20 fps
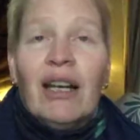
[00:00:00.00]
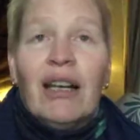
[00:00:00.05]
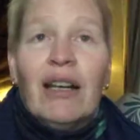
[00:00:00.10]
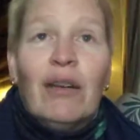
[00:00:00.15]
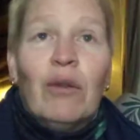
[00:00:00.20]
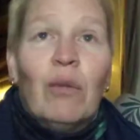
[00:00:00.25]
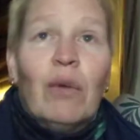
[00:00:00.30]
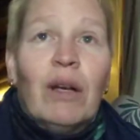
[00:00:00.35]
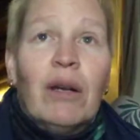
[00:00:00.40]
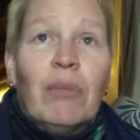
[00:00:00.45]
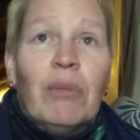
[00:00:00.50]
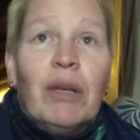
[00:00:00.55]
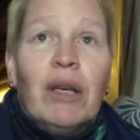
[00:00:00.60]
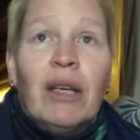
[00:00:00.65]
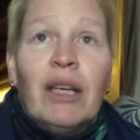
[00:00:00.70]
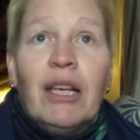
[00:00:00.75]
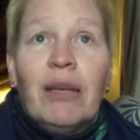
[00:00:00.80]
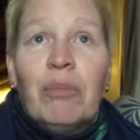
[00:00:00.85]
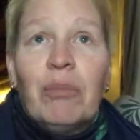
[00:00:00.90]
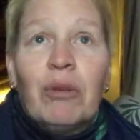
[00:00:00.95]
don't want to be a
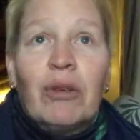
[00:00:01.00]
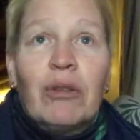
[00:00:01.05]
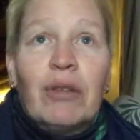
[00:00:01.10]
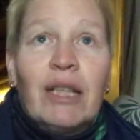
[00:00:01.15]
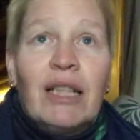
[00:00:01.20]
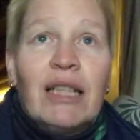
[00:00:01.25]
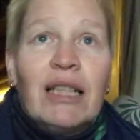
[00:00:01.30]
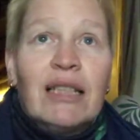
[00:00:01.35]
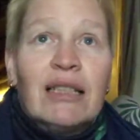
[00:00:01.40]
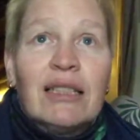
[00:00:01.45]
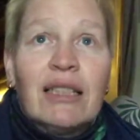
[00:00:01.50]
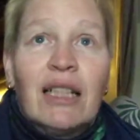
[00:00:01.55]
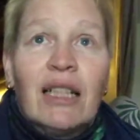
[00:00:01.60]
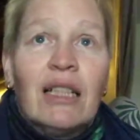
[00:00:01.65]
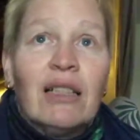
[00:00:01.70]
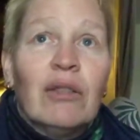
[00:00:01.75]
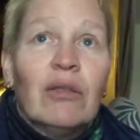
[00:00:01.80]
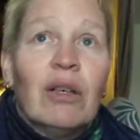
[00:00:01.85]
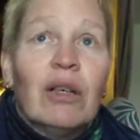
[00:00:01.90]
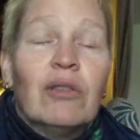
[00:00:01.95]
hypocrite and
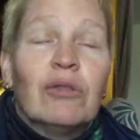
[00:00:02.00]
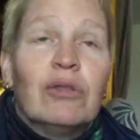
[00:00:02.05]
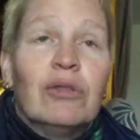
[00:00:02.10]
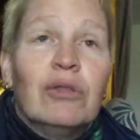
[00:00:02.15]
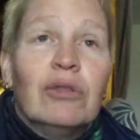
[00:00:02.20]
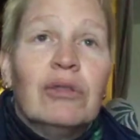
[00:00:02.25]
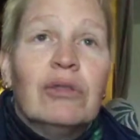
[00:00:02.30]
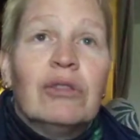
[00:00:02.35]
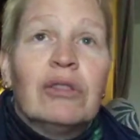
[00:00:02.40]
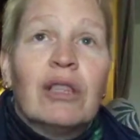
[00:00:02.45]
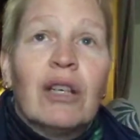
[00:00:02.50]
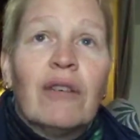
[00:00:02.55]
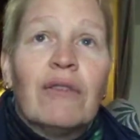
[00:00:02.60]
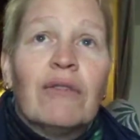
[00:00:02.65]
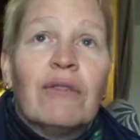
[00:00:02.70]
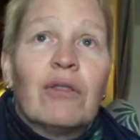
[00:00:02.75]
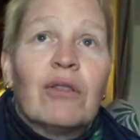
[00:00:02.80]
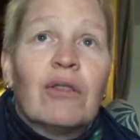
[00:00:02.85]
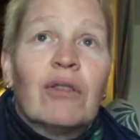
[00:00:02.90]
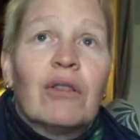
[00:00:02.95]
tell you how to do
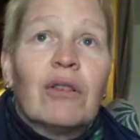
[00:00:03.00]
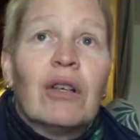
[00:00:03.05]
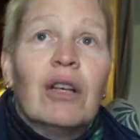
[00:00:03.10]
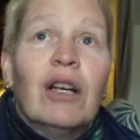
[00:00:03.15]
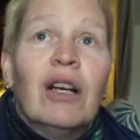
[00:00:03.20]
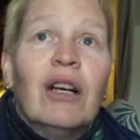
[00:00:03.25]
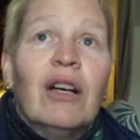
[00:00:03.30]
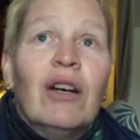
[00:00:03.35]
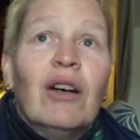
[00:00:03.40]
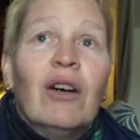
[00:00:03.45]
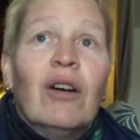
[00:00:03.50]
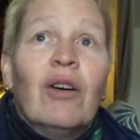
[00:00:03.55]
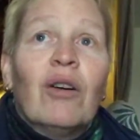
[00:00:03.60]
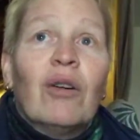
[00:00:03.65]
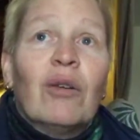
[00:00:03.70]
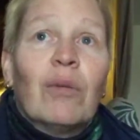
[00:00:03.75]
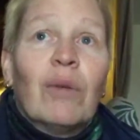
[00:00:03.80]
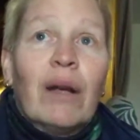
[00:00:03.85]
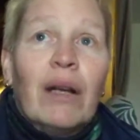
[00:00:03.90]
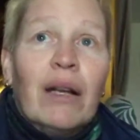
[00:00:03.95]
stuff or
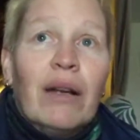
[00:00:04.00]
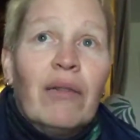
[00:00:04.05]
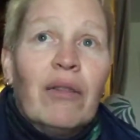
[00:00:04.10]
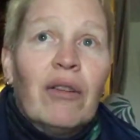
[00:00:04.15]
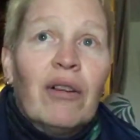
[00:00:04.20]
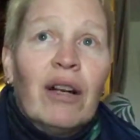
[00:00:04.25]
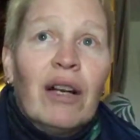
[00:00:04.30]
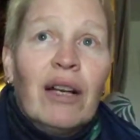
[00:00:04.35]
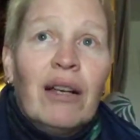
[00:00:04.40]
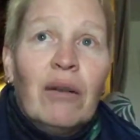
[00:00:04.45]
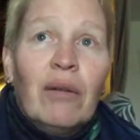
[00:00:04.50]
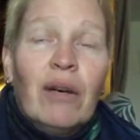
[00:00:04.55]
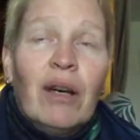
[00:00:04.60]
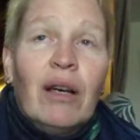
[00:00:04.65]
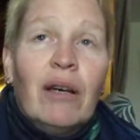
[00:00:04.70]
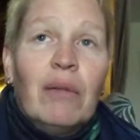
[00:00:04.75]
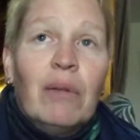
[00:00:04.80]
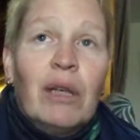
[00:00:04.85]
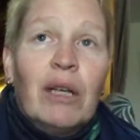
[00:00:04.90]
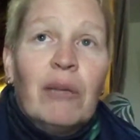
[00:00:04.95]
whatever.
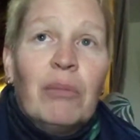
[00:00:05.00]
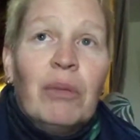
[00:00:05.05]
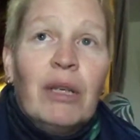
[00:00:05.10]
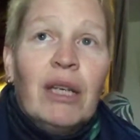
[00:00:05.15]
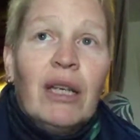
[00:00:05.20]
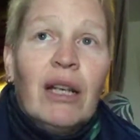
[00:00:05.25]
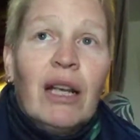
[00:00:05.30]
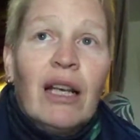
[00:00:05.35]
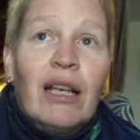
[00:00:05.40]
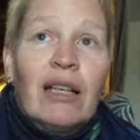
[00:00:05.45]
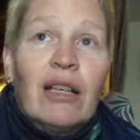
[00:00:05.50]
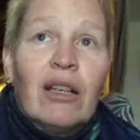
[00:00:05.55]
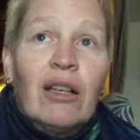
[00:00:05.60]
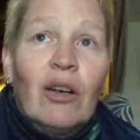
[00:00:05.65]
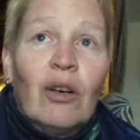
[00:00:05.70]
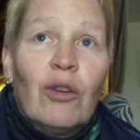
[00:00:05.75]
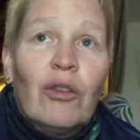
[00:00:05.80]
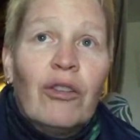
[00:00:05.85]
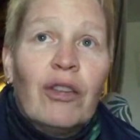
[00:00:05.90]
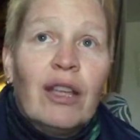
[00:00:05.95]
I want to be like an
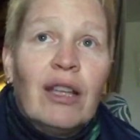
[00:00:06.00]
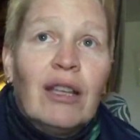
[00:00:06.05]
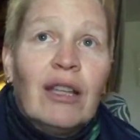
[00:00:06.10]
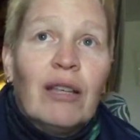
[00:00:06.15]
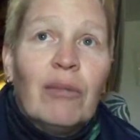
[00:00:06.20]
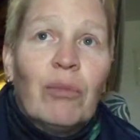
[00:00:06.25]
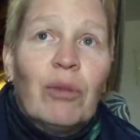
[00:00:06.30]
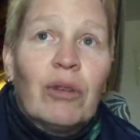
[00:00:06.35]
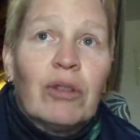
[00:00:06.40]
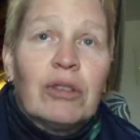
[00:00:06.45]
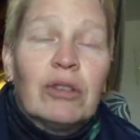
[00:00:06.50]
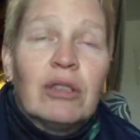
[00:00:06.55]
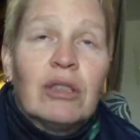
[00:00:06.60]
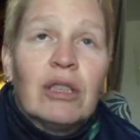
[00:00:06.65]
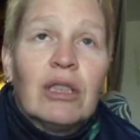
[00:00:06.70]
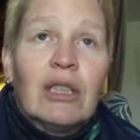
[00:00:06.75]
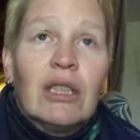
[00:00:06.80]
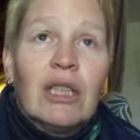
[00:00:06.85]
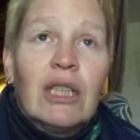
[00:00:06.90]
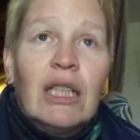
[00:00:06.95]
authentic
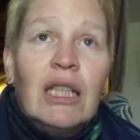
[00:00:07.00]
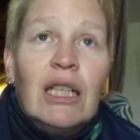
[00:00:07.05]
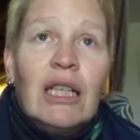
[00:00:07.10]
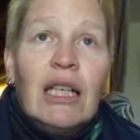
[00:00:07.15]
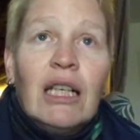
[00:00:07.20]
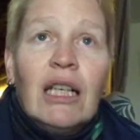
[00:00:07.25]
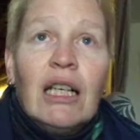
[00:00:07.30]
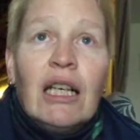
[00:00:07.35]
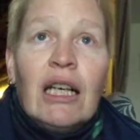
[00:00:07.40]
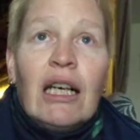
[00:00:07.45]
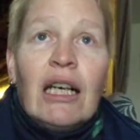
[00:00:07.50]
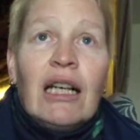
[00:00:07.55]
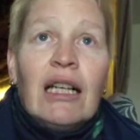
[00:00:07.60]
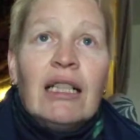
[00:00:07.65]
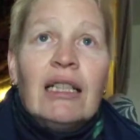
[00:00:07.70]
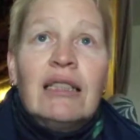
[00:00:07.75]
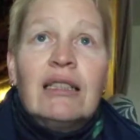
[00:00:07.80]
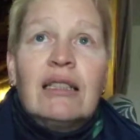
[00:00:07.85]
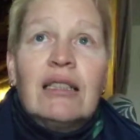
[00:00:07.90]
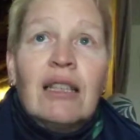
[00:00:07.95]
person, and
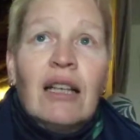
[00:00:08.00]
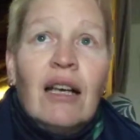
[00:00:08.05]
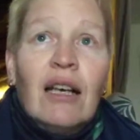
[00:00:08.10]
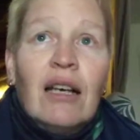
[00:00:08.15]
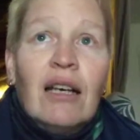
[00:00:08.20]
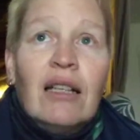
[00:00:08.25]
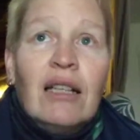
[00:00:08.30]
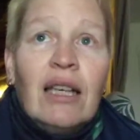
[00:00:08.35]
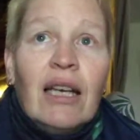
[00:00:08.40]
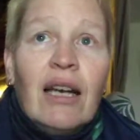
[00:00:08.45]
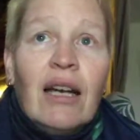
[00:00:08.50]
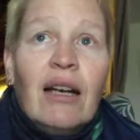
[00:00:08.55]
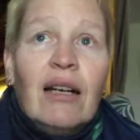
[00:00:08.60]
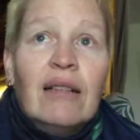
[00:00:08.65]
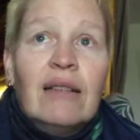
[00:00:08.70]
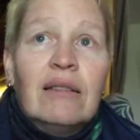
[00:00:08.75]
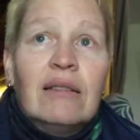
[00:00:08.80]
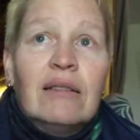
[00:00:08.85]
it's yeah.